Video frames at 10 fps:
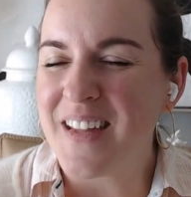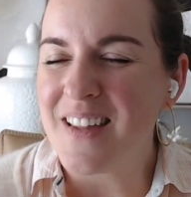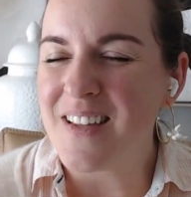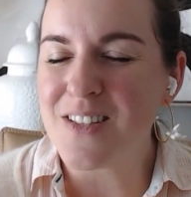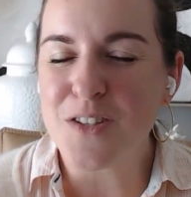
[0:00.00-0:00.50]

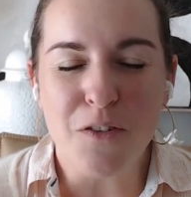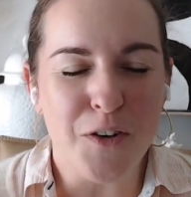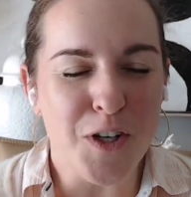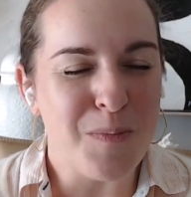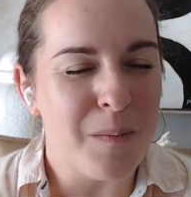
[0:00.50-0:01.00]
This is our
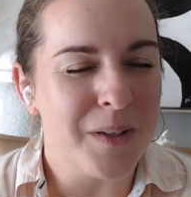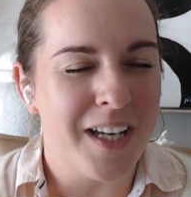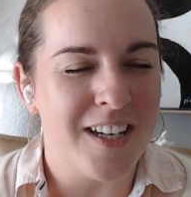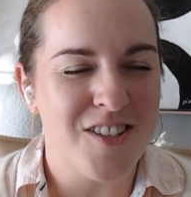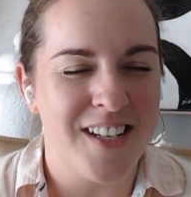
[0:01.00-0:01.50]
first
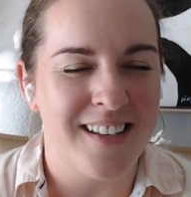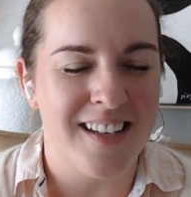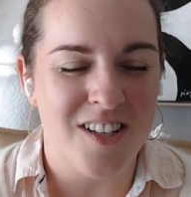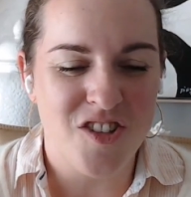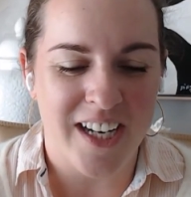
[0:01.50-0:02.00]

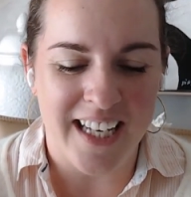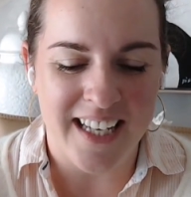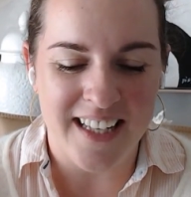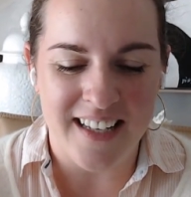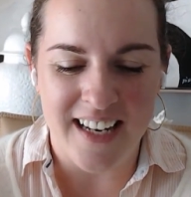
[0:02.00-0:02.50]
publication
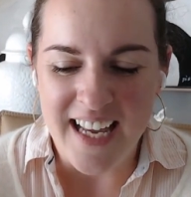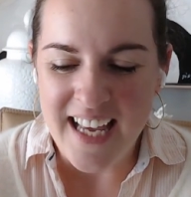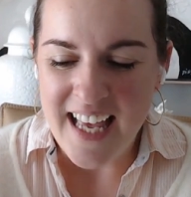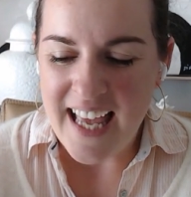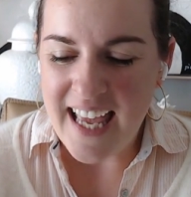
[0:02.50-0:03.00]
check-in,
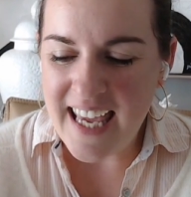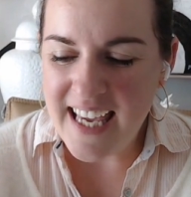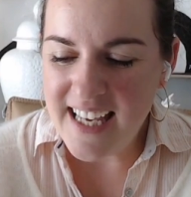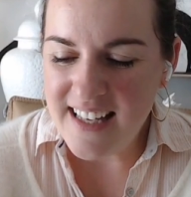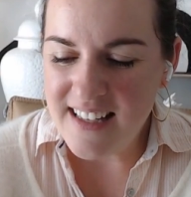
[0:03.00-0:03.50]

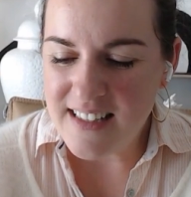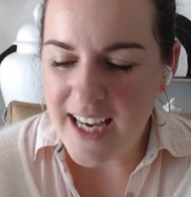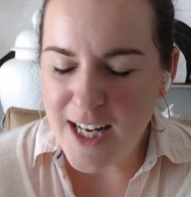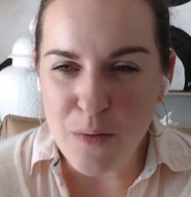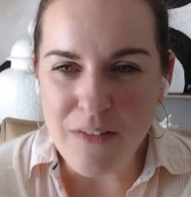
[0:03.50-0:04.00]
and
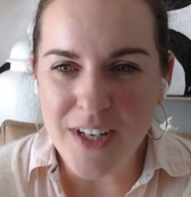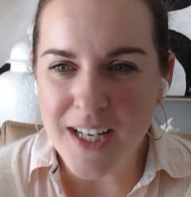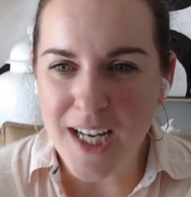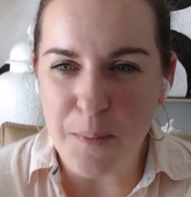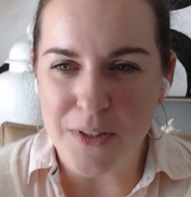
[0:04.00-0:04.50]
I know we've done
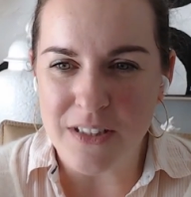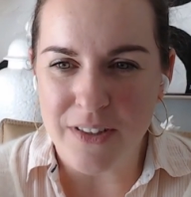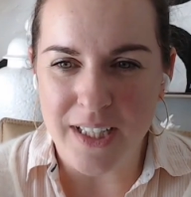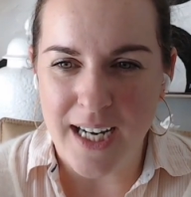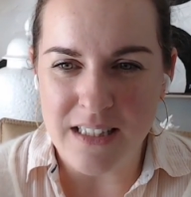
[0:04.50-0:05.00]
a couple
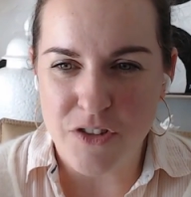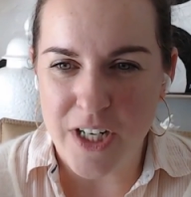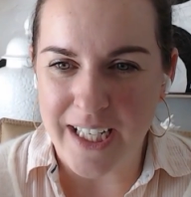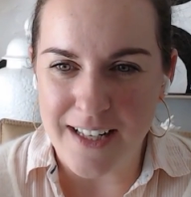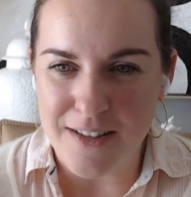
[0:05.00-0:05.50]
different kinds of
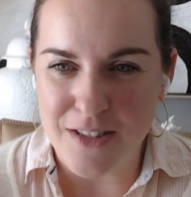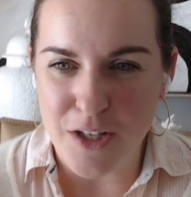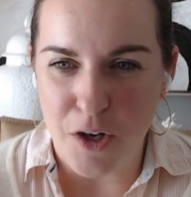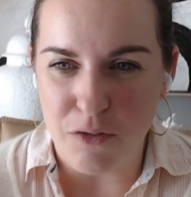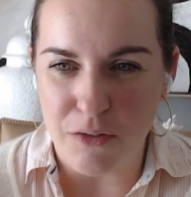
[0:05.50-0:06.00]
check-ins
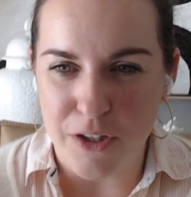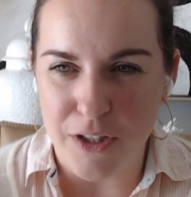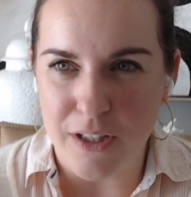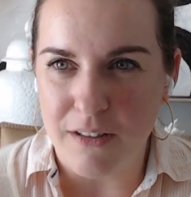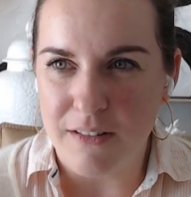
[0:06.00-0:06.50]

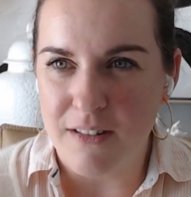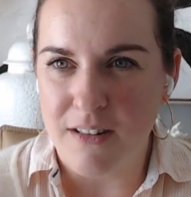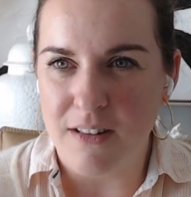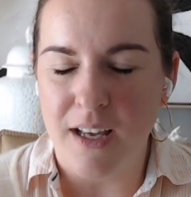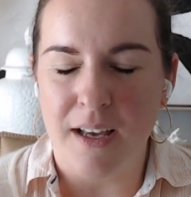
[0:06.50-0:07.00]
over
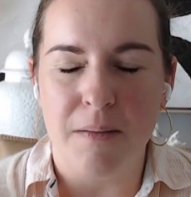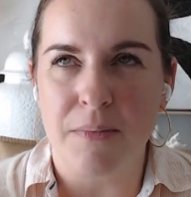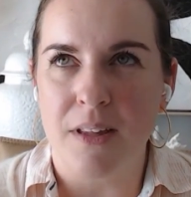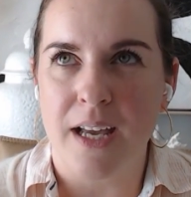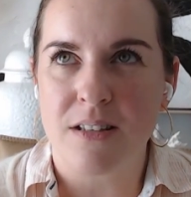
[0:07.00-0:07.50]

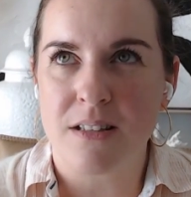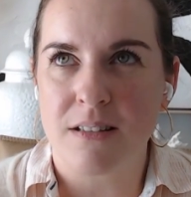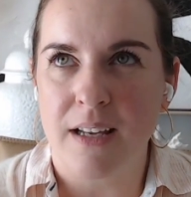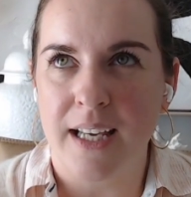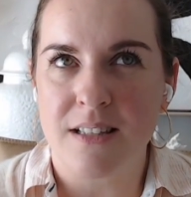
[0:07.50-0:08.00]
the last,
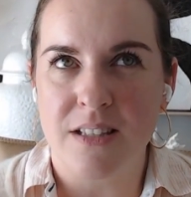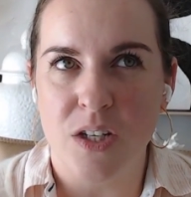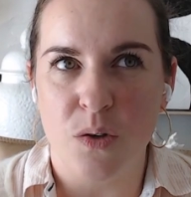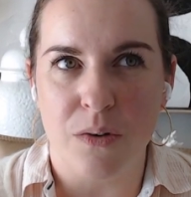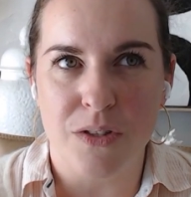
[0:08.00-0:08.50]
I guess,
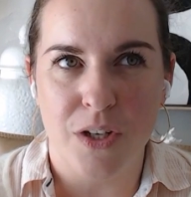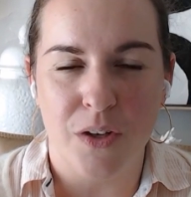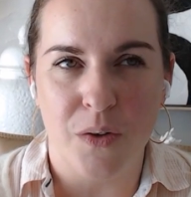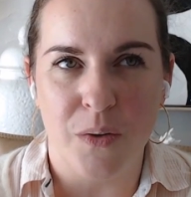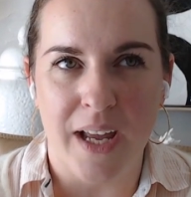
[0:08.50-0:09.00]
year or
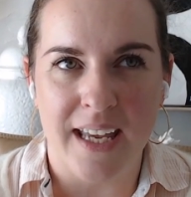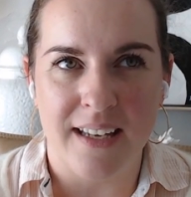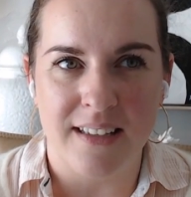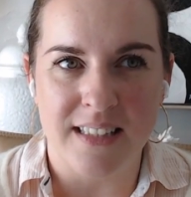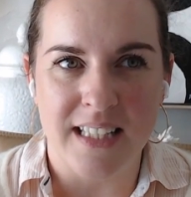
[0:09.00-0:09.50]
two,
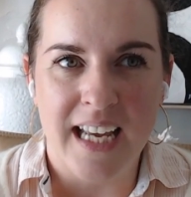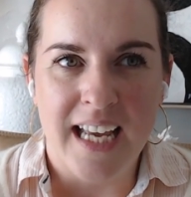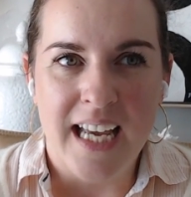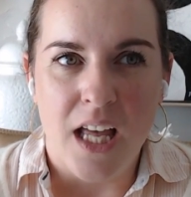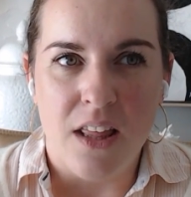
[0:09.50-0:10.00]
and
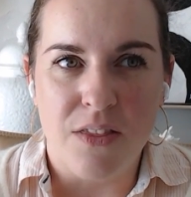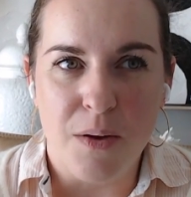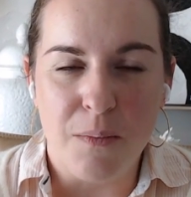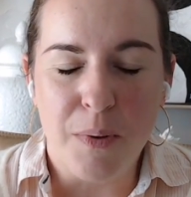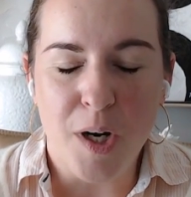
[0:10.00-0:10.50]

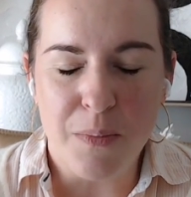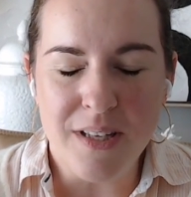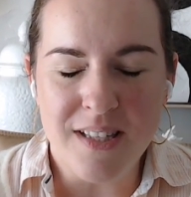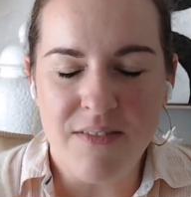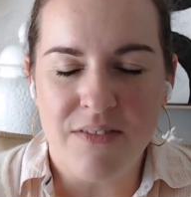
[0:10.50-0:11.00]
the
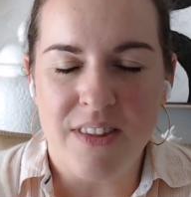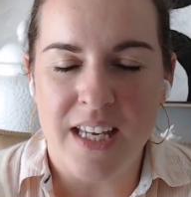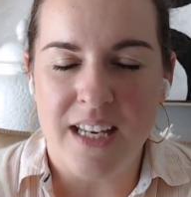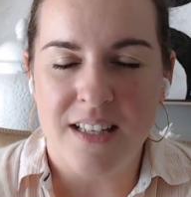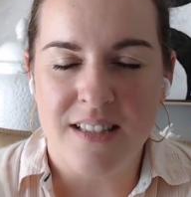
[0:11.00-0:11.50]
purpose of
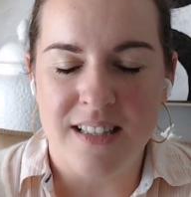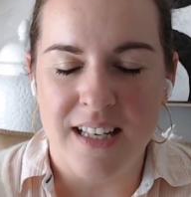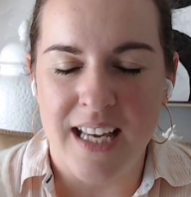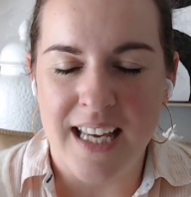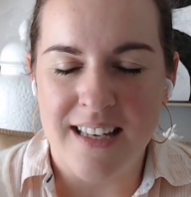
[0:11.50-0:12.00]
these
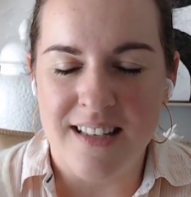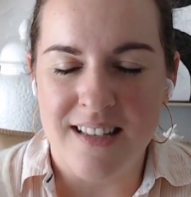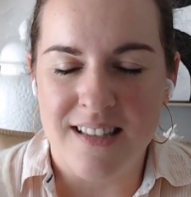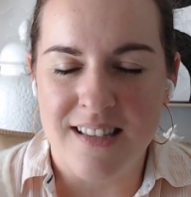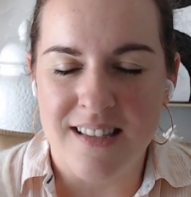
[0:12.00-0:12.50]

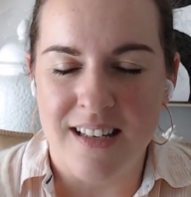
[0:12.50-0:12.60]
is